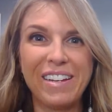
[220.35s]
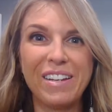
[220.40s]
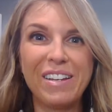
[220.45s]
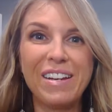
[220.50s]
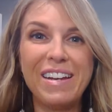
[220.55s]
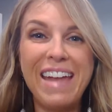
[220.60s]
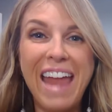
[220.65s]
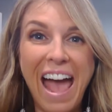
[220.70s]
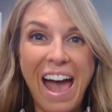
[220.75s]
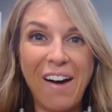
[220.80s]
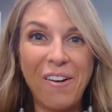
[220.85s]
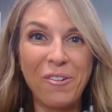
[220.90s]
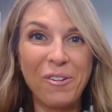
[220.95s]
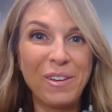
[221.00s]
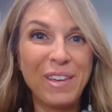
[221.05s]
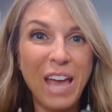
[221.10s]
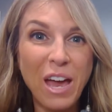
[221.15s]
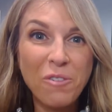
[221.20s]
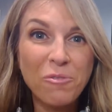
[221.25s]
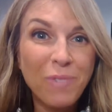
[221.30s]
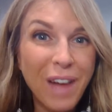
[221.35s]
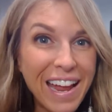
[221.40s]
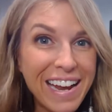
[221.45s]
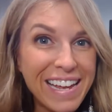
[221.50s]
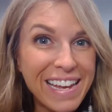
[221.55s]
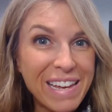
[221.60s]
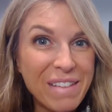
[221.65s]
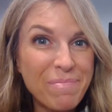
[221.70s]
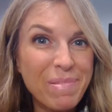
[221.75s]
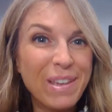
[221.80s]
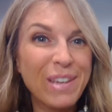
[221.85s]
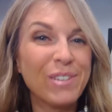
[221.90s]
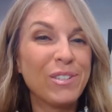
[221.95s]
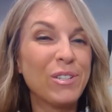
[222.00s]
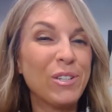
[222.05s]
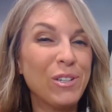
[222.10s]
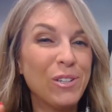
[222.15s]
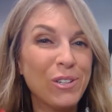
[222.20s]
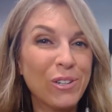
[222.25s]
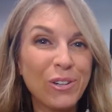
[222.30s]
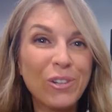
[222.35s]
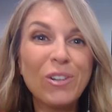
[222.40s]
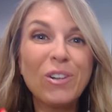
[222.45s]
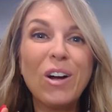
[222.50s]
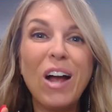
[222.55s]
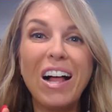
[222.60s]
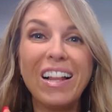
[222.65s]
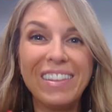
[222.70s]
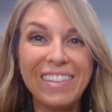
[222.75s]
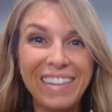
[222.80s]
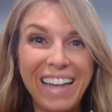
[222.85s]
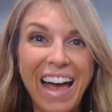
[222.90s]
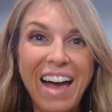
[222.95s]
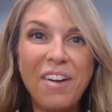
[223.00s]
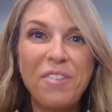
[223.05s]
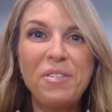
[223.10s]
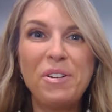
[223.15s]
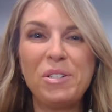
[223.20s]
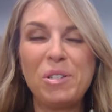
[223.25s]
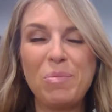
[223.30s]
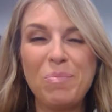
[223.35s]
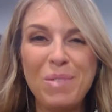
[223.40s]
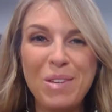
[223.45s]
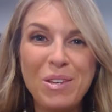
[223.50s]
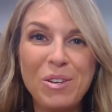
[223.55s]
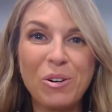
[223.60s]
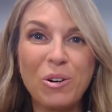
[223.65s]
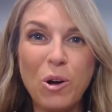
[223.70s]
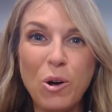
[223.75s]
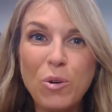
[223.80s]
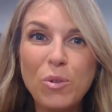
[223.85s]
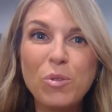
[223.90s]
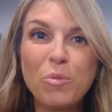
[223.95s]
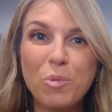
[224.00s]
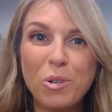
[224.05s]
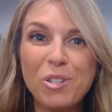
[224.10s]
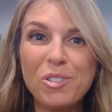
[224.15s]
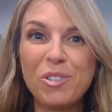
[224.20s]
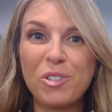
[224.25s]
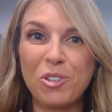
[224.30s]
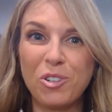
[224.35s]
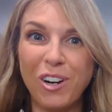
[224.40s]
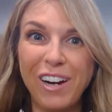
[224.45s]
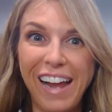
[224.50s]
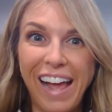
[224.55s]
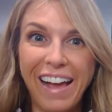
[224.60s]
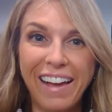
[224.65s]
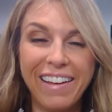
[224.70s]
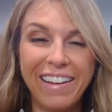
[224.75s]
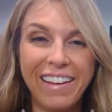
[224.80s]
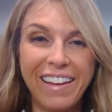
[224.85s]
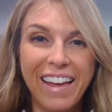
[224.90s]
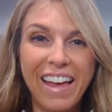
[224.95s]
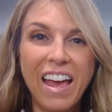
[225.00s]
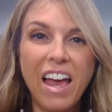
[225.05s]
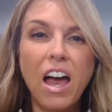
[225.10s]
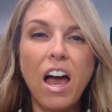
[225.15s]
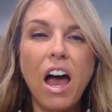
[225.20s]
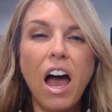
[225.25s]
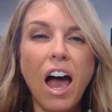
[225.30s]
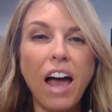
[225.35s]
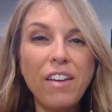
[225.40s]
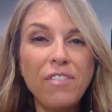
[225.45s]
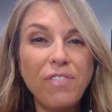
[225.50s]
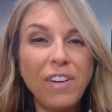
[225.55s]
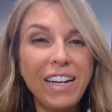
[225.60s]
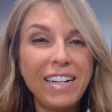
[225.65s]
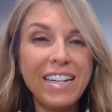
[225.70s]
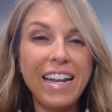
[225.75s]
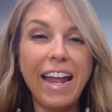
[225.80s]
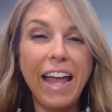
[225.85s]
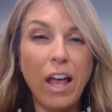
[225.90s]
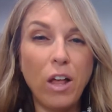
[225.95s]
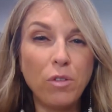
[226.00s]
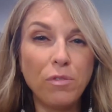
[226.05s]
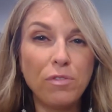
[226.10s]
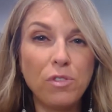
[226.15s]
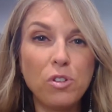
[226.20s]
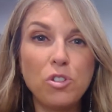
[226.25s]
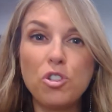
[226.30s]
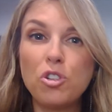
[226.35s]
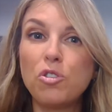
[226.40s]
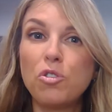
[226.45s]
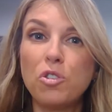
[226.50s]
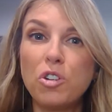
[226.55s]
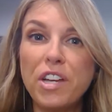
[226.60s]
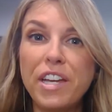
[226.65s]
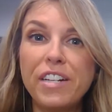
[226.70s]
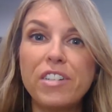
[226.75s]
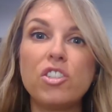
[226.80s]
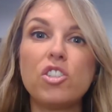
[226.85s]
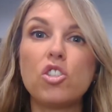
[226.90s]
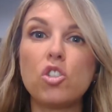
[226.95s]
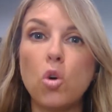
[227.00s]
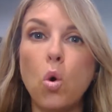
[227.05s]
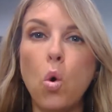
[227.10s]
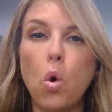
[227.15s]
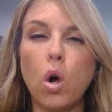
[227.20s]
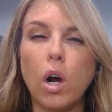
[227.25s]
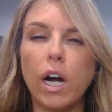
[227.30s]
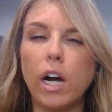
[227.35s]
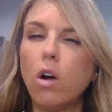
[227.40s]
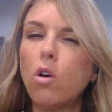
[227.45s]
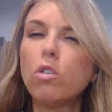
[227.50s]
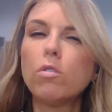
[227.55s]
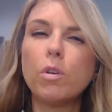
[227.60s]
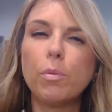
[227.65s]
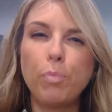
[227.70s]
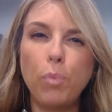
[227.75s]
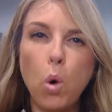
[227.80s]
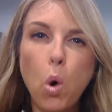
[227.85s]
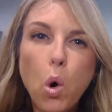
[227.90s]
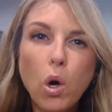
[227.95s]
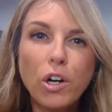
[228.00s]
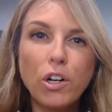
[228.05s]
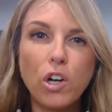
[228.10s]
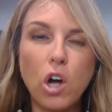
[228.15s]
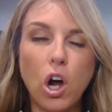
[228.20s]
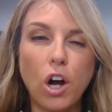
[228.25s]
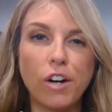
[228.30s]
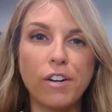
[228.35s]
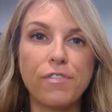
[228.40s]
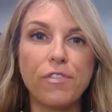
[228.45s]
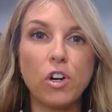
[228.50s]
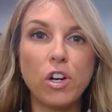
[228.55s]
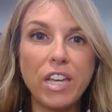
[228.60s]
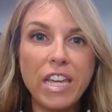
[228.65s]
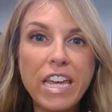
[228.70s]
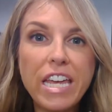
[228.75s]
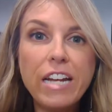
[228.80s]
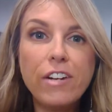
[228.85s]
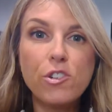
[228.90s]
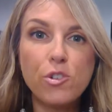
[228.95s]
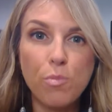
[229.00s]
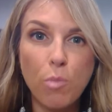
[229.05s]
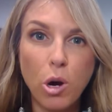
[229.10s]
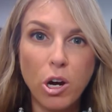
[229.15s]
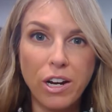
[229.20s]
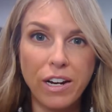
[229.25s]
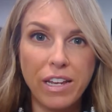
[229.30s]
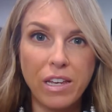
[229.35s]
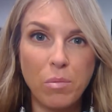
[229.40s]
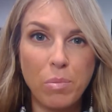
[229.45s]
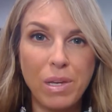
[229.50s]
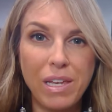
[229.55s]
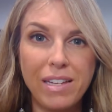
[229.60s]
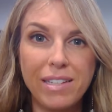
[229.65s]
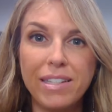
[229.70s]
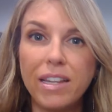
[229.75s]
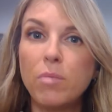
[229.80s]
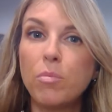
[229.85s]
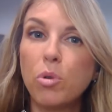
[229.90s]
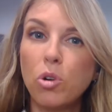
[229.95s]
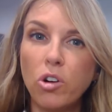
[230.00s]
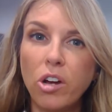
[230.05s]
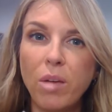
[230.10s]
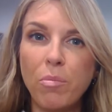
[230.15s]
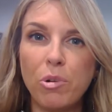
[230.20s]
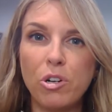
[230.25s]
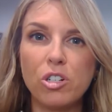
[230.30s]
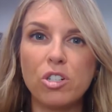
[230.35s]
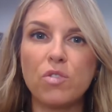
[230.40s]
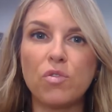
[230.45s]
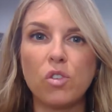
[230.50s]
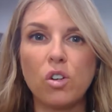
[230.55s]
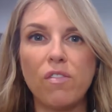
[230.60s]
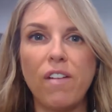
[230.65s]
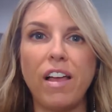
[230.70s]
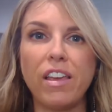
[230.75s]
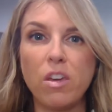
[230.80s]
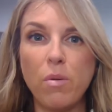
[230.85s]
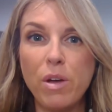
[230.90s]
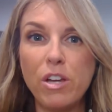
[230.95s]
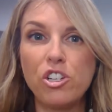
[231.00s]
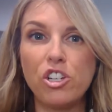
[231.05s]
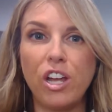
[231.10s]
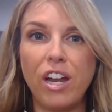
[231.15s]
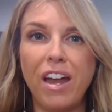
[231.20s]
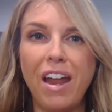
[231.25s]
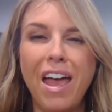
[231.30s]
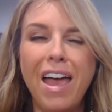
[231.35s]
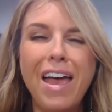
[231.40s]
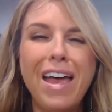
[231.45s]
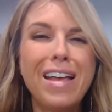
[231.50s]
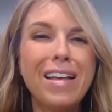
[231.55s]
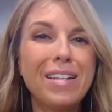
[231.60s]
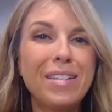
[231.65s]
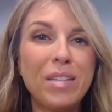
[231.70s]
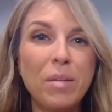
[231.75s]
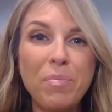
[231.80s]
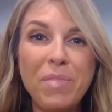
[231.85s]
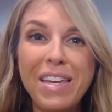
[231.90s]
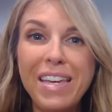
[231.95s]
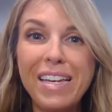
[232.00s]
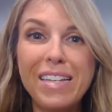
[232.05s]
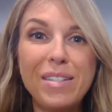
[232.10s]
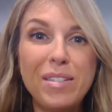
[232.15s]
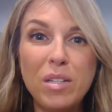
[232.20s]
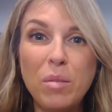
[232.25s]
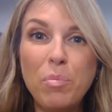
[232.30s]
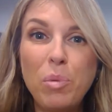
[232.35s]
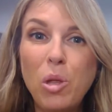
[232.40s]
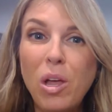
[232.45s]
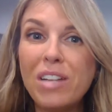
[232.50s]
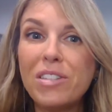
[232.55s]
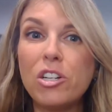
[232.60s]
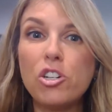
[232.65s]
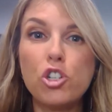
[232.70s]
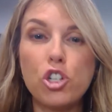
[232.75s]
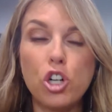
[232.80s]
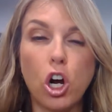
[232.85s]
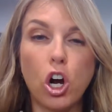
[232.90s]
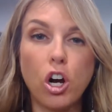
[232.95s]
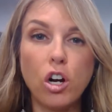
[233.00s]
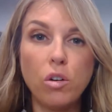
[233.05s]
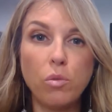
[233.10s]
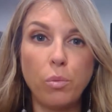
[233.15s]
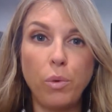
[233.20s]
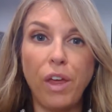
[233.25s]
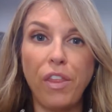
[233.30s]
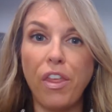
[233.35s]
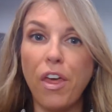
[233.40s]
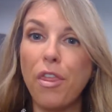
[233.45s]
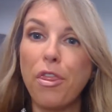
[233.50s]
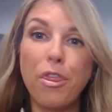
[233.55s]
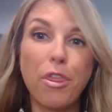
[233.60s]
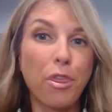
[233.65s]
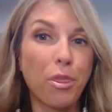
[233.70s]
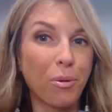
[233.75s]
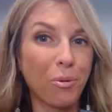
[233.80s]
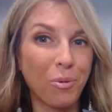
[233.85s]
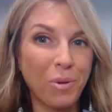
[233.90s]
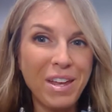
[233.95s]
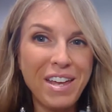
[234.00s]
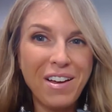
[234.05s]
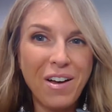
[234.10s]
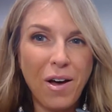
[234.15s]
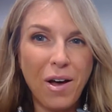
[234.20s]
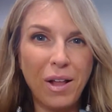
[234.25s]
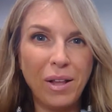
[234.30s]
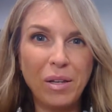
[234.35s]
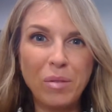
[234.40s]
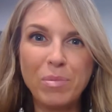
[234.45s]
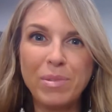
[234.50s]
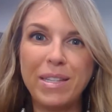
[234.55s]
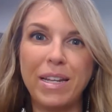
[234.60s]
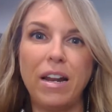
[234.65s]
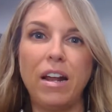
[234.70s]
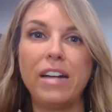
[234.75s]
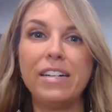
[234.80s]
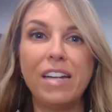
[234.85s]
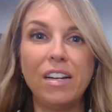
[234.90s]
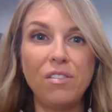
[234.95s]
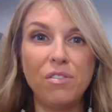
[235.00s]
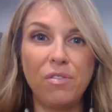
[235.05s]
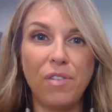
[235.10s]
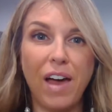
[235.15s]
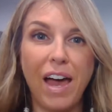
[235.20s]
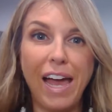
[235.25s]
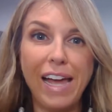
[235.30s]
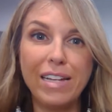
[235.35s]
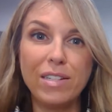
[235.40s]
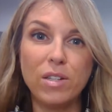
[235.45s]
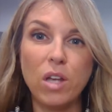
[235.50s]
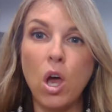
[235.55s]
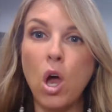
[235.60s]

Now, get ready because you're allowed to be your own worst critic. I find it helpful to create a score or report card for each marketing piece and parameters for evaluation. Something as simple as a chart with 3 columns that identifies